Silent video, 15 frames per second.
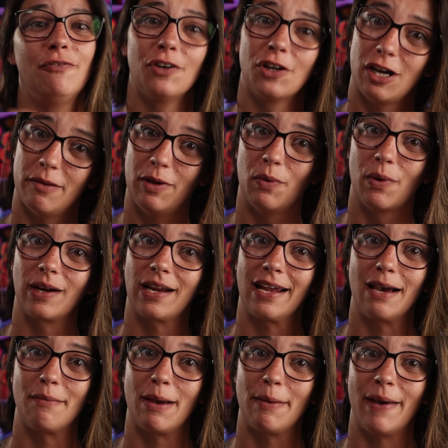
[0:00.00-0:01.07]
if you're gonna be
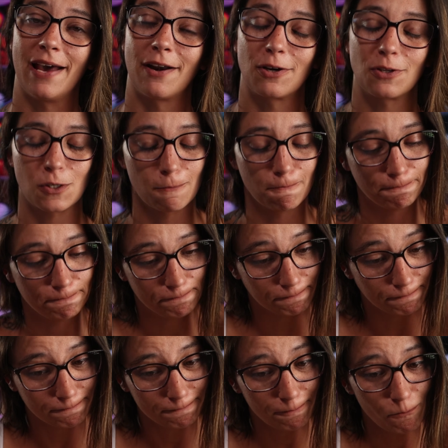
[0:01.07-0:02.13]
working on my patterns.
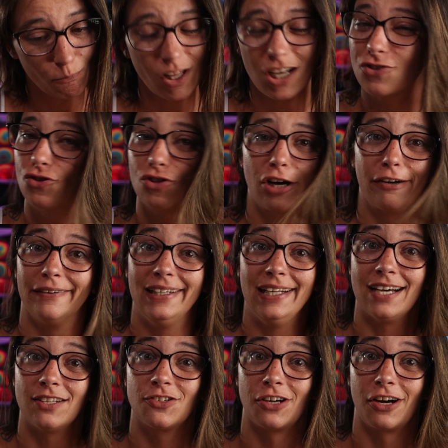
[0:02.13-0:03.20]
Sorry,
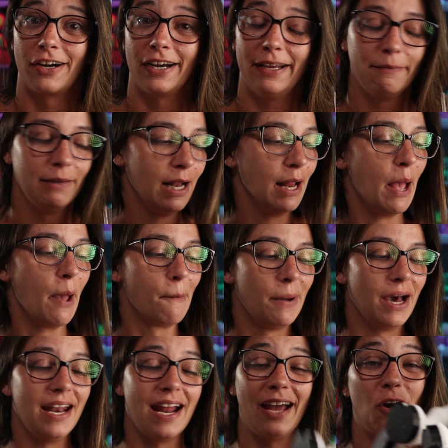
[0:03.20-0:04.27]
not sorry.
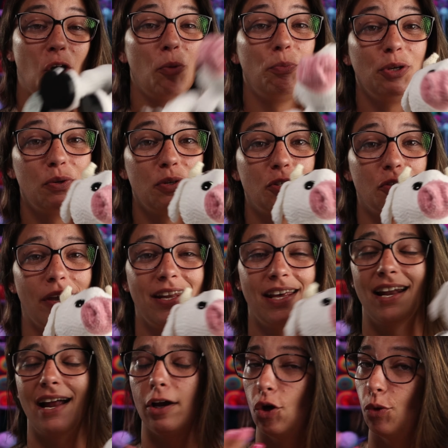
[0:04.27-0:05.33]
But I hope you enjoyed
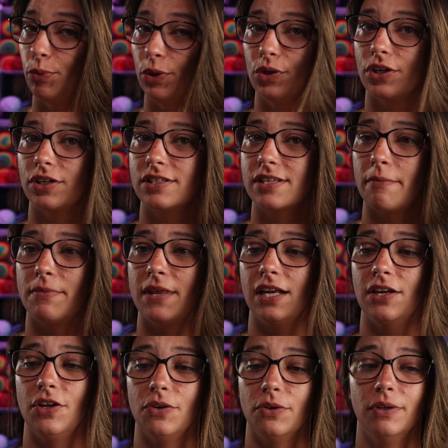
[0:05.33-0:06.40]
it. I hope you learned
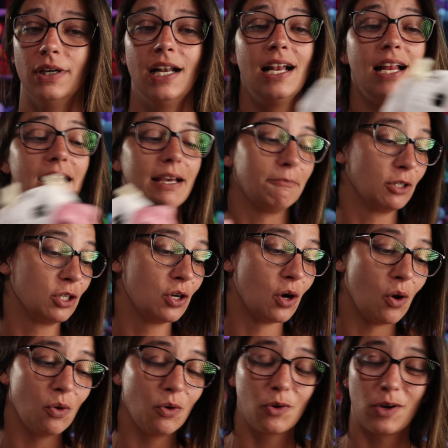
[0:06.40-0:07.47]
something new.
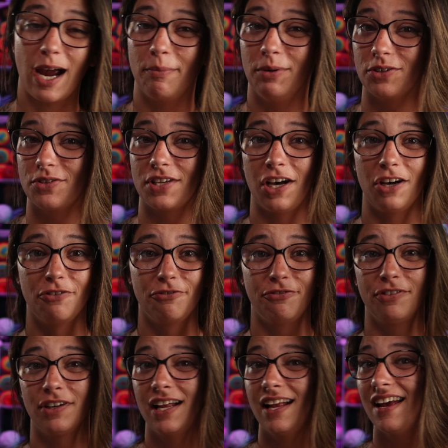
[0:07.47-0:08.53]
Go grab
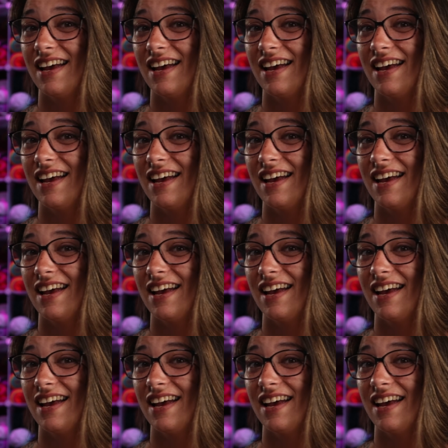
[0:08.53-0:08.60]
yourself